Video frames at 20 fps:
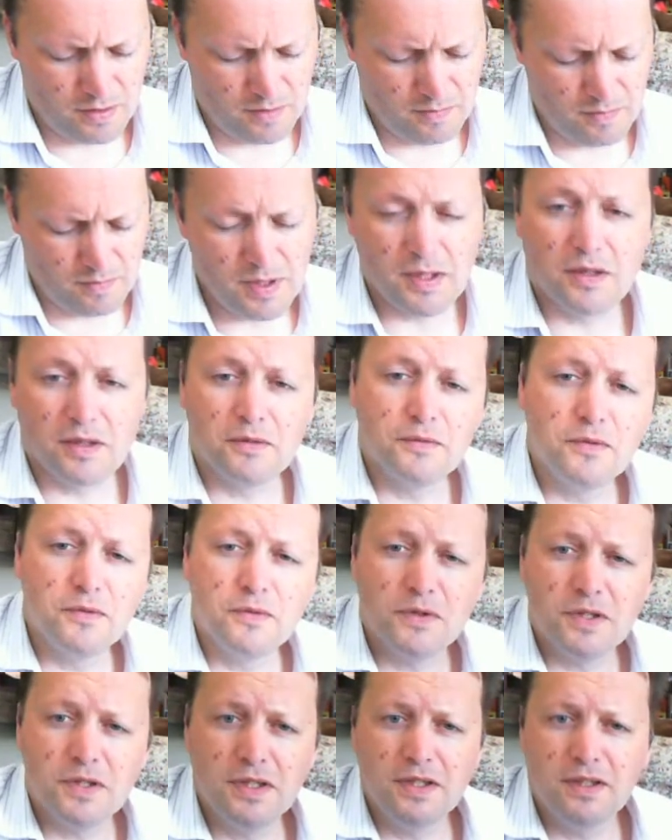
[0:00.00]
And
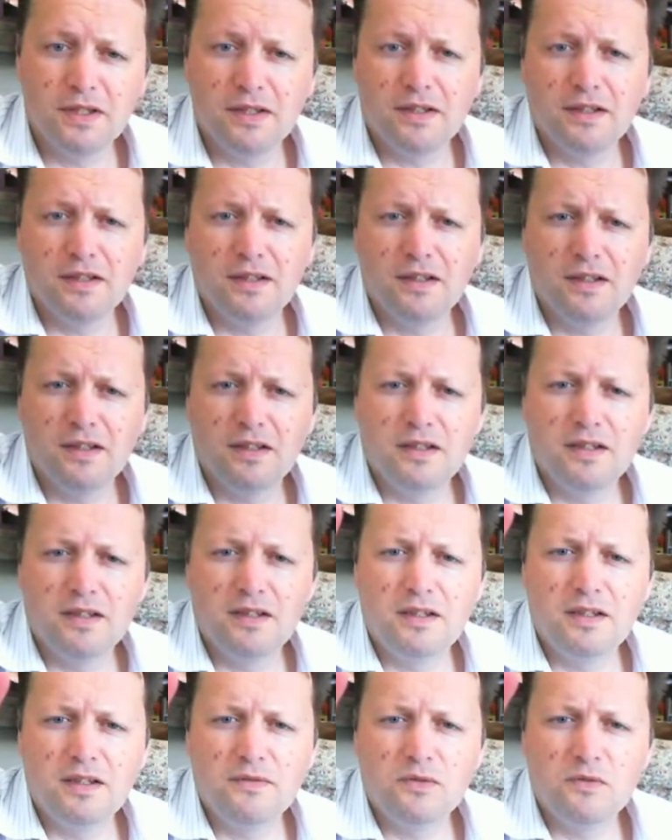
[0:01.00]
unfortunately,
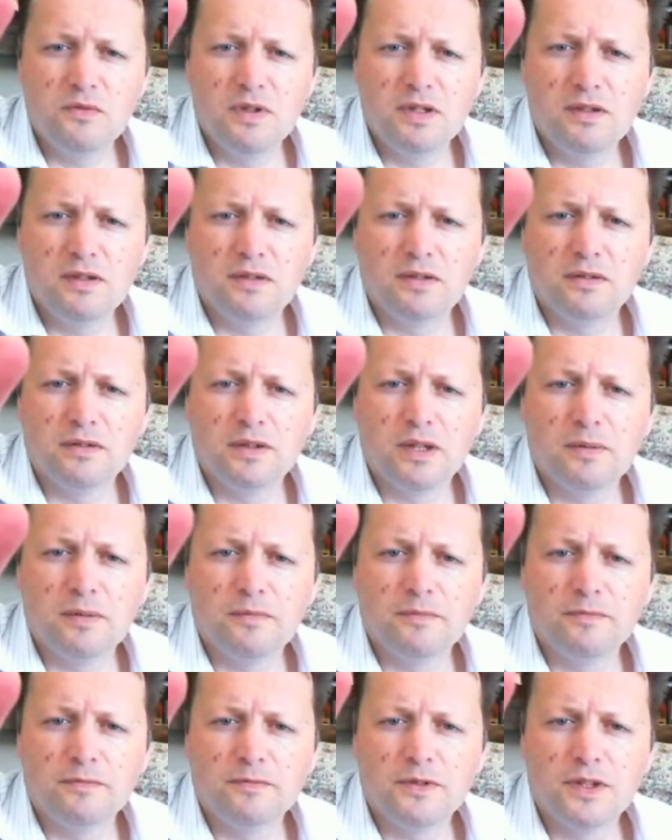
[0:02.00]
another one. Oh, I've got
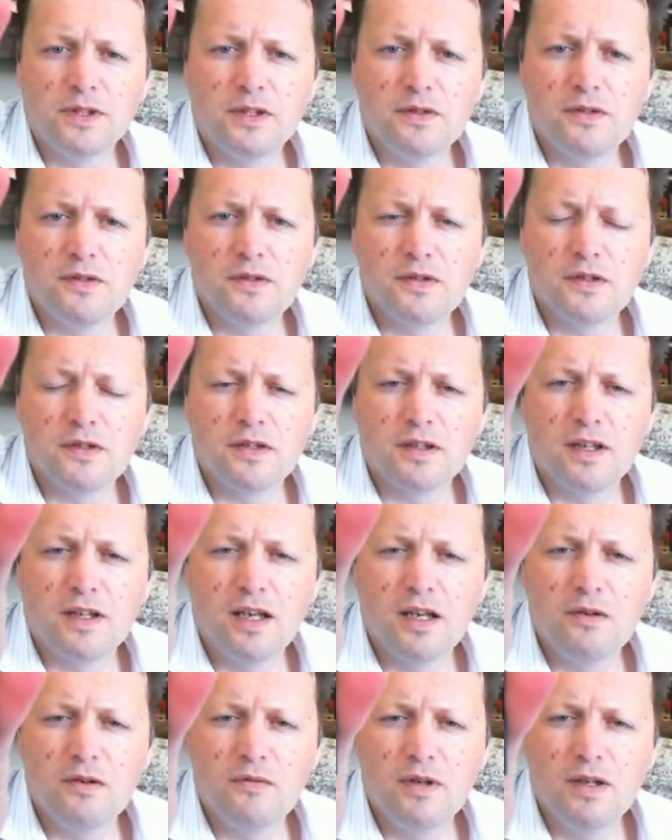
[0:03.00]
for those that
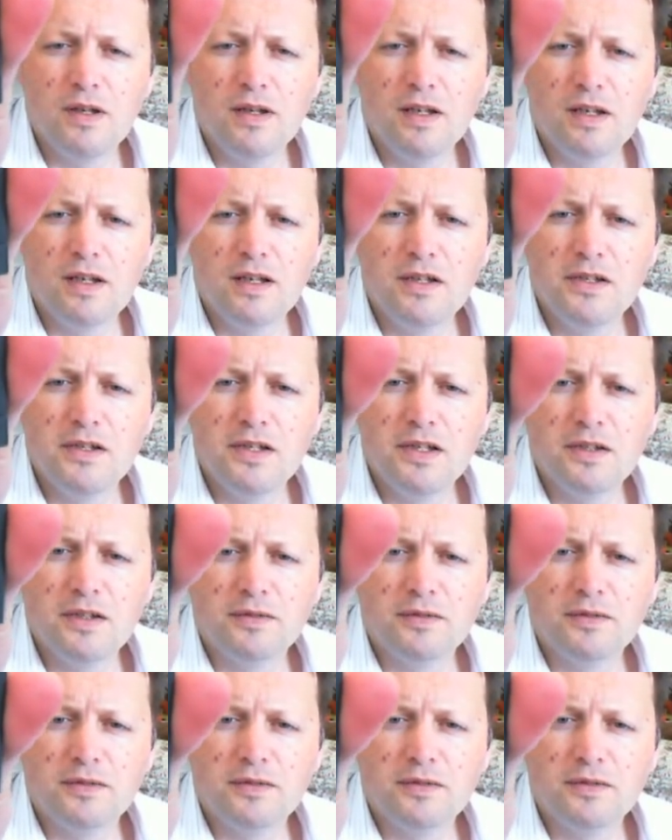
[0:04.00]
can read kanji.